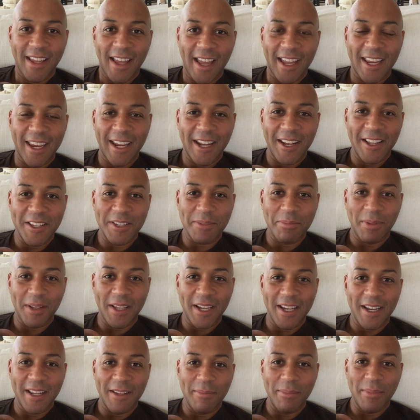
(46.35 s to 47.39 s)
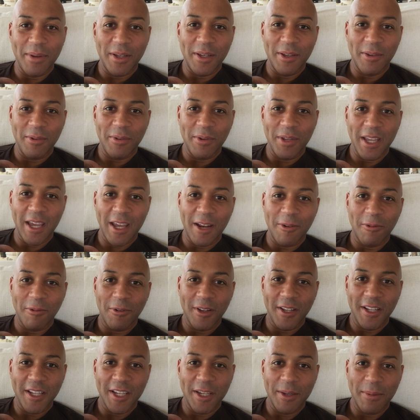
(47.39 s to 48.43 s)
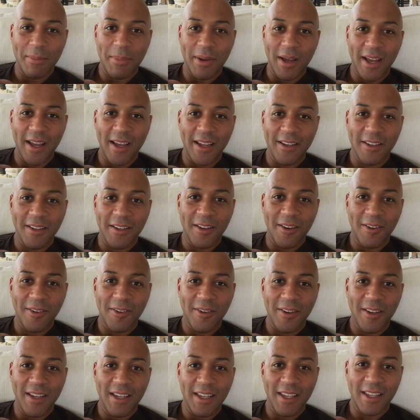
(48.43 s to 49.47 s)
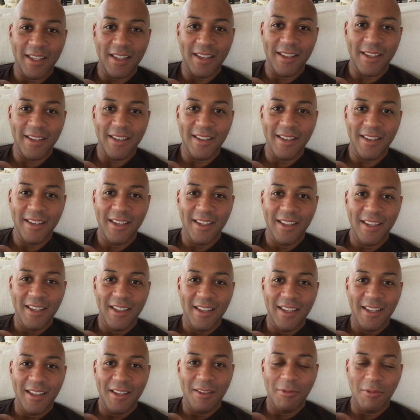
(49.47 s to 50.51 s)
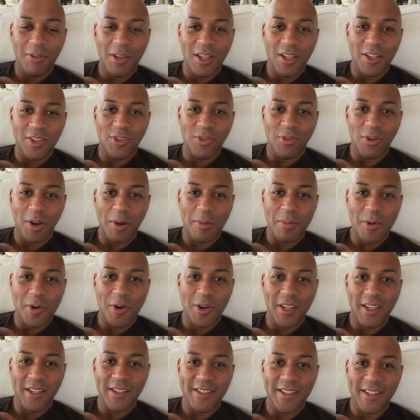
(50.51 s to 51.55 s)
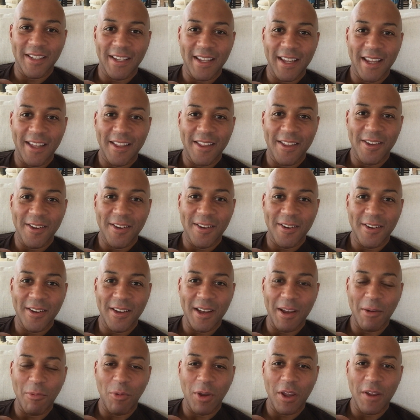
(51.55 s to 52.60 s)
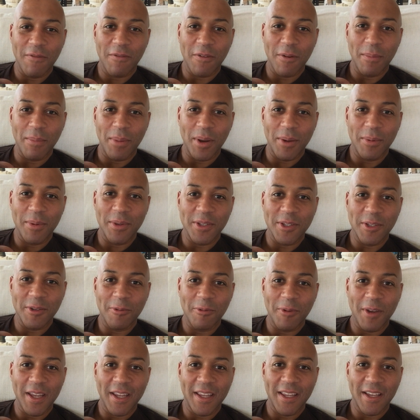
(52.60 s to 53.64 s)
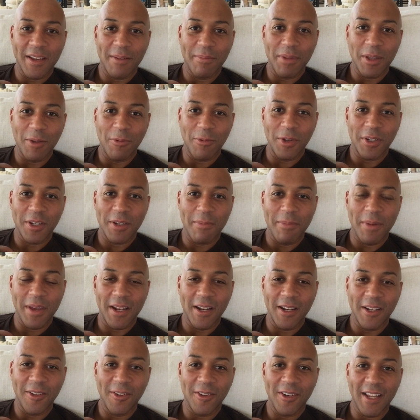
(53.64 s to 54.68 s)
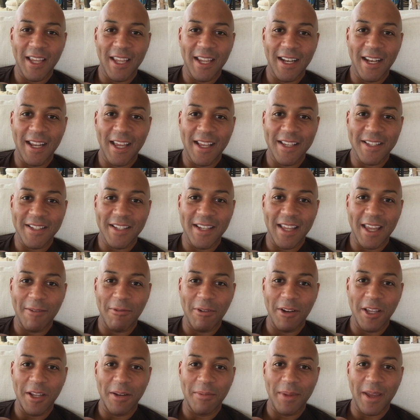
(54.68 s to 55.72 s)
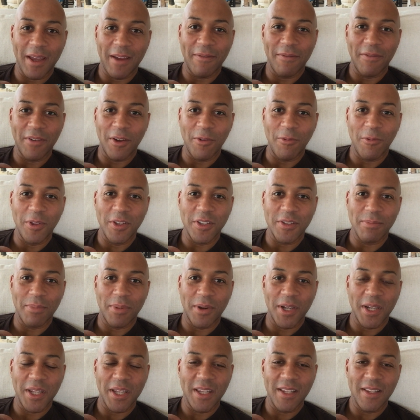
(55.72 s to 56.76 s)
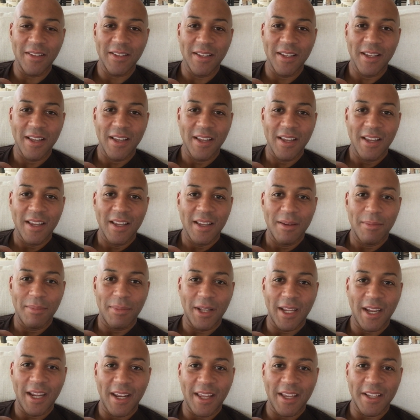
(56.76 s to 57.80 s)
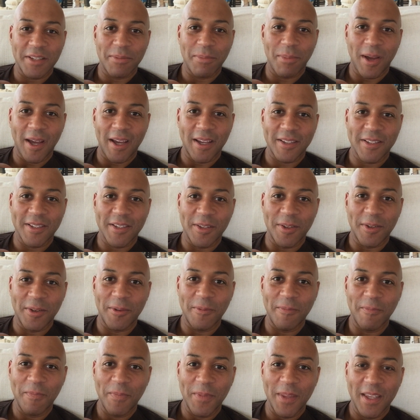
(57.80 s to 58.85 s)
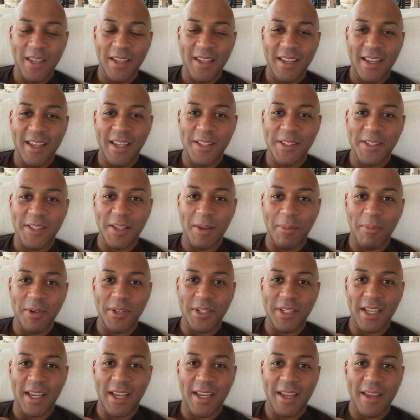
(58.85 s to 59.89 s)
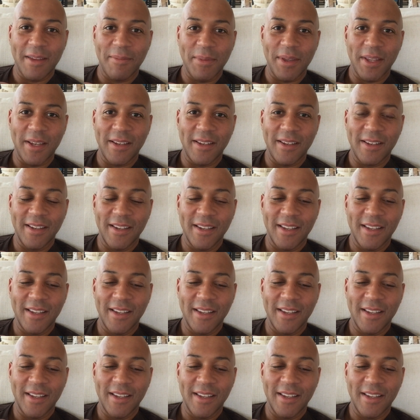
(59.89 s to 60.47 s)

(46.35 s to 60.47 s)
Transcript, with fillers: I can't explain it, but we got a really good bond going and we enjoy our mornings together. I'm waiting for Bubba's to wake up. He went to bed a little late last night. We let him have fun with his buddy playing Xbox. So it's summertime and